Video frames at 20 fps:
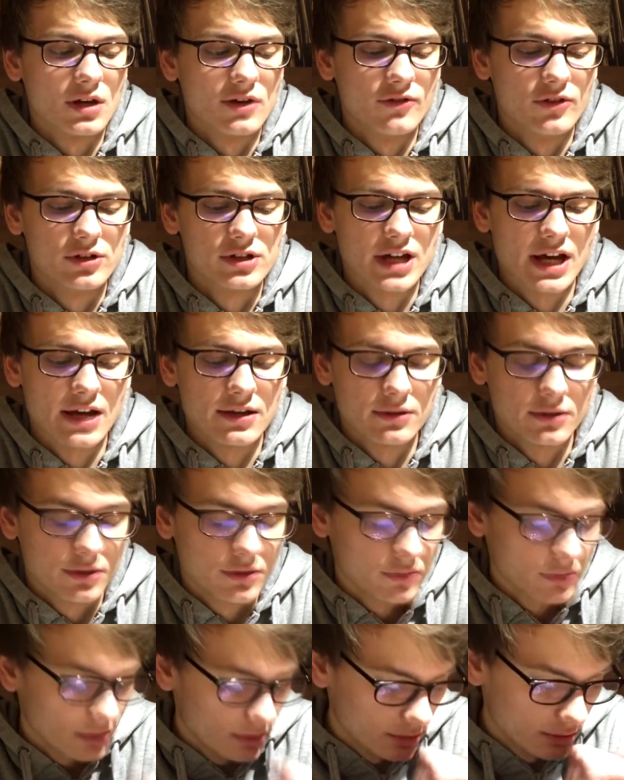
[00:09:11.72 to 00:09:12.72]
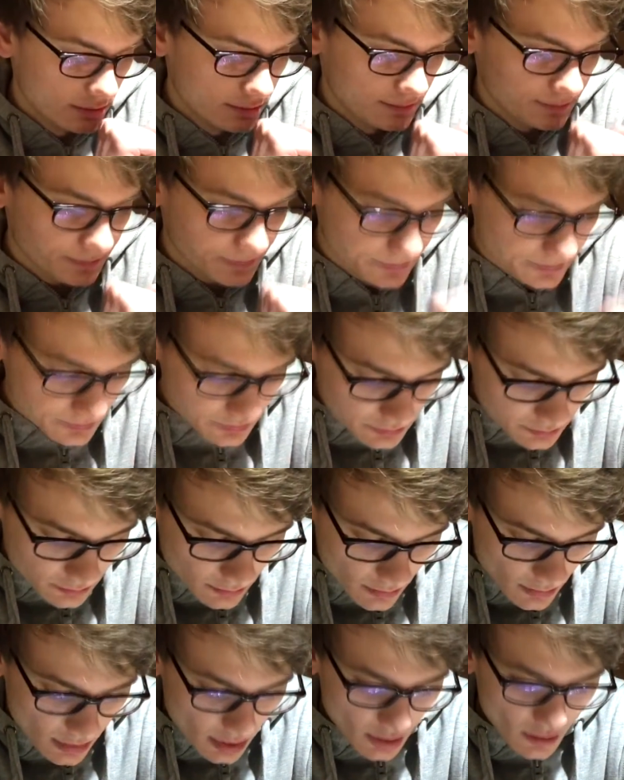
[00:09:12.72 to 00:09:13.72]
Volcanion
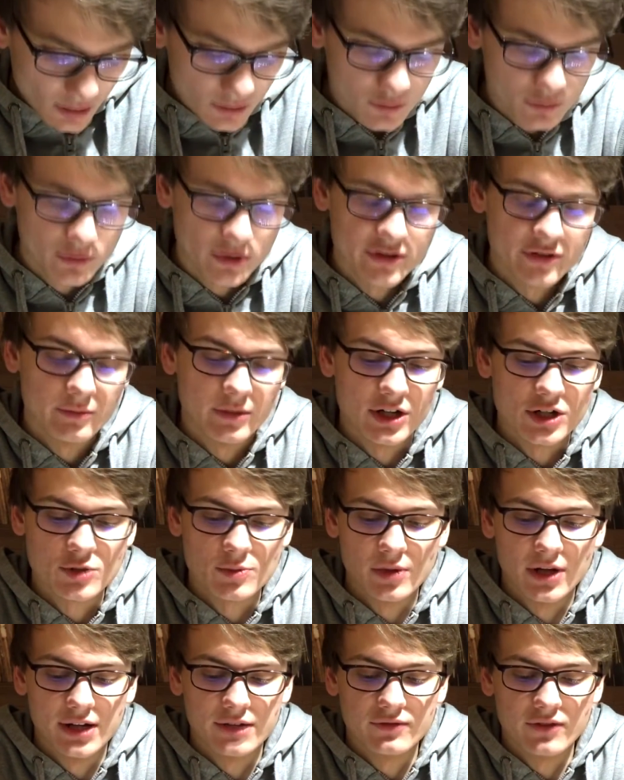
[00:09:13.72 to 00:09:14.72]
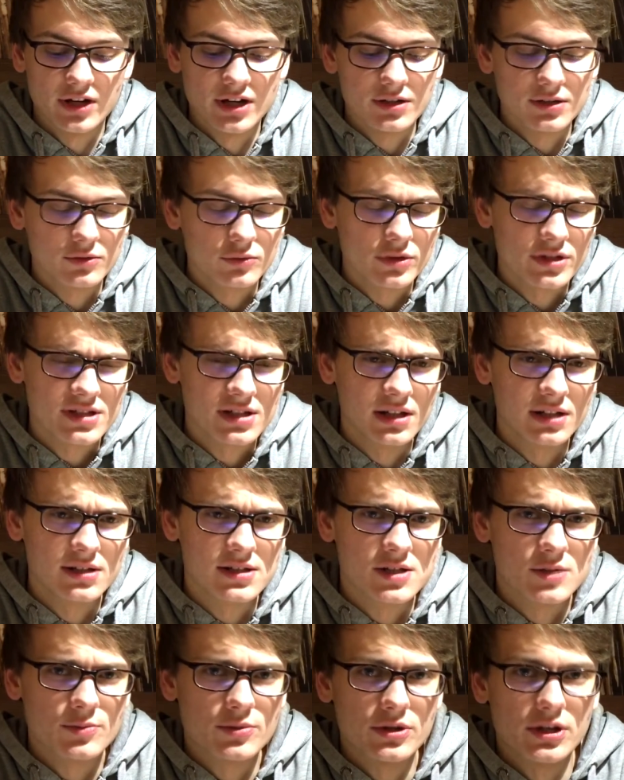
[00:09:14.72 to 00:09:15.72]
wasn't much played there. It was a little
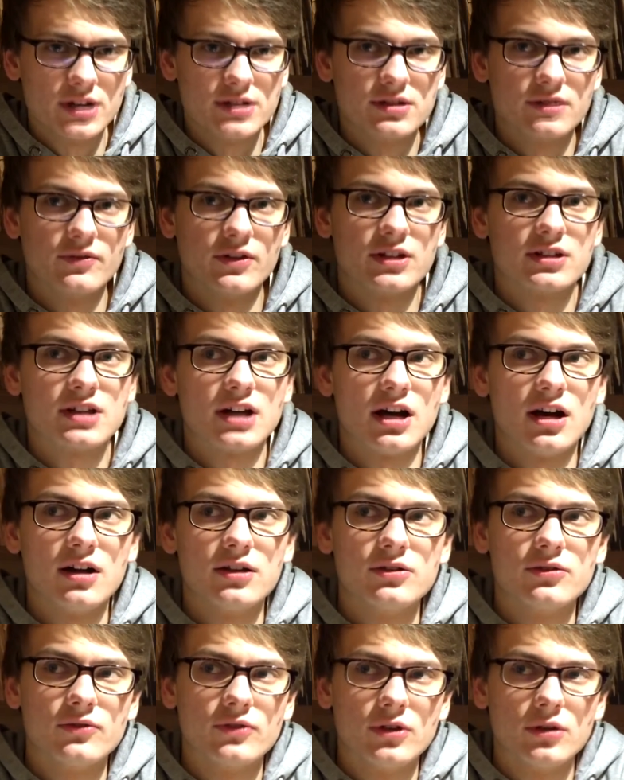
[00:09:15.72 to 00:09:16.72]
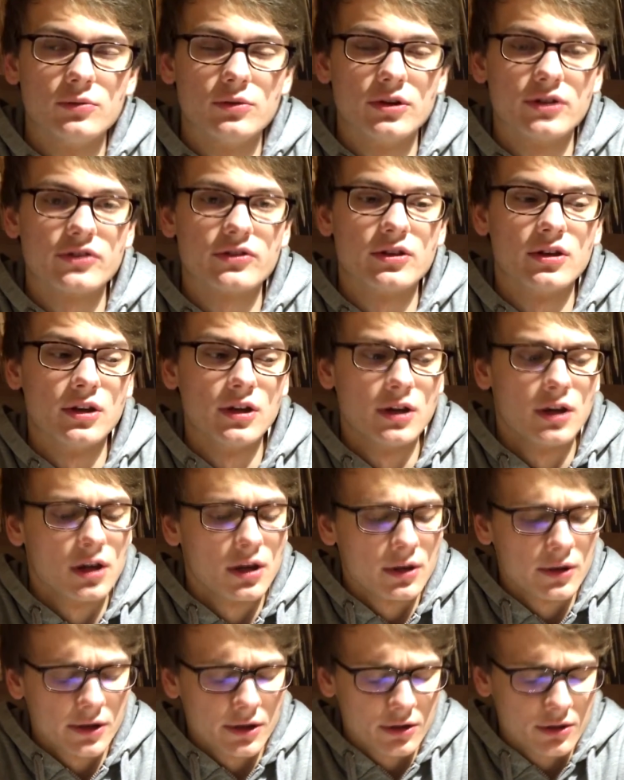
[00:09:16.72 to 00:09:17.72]
surprising that Gardevoir was
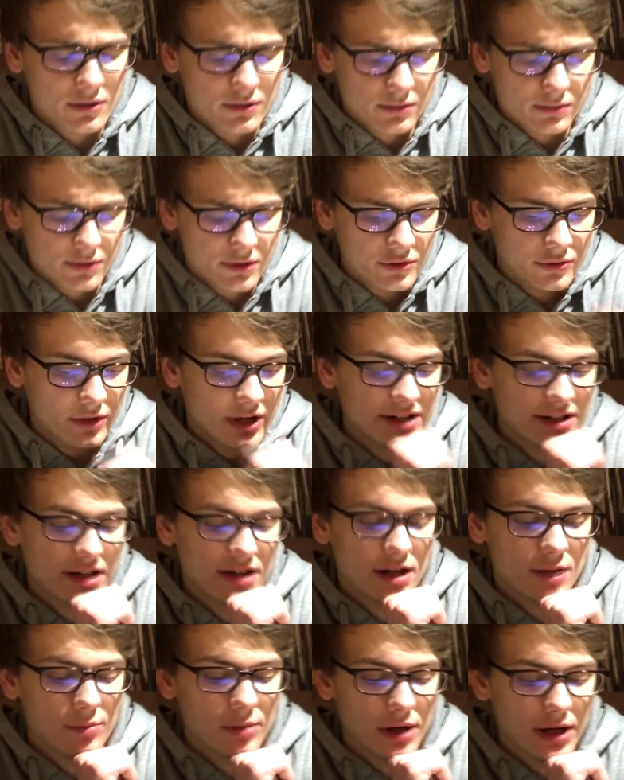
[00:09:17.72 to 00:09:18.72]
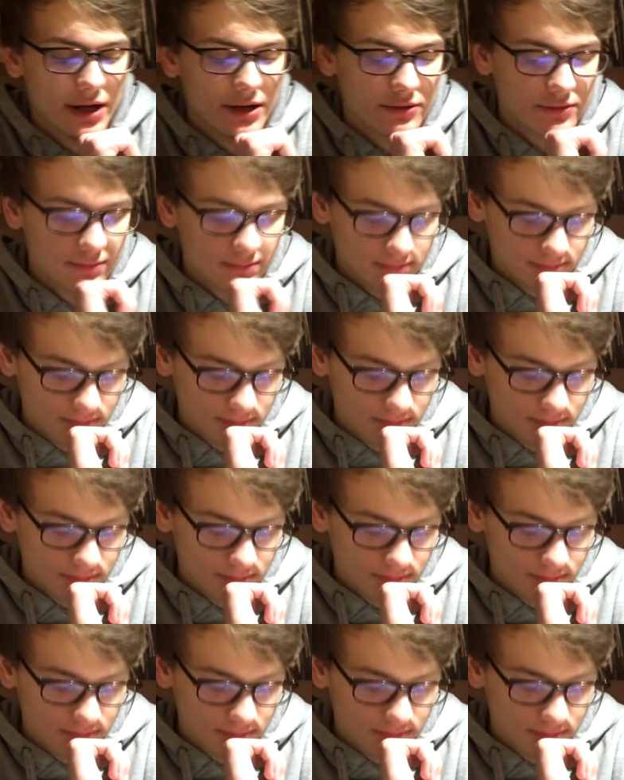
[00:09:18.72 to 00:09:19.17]
quite underplayed.